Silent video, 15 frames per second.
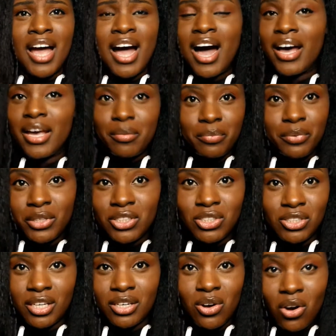I
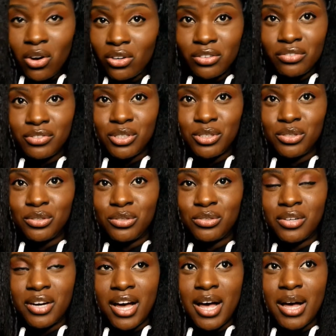appreciate all of you
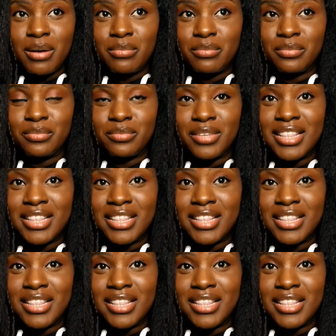um,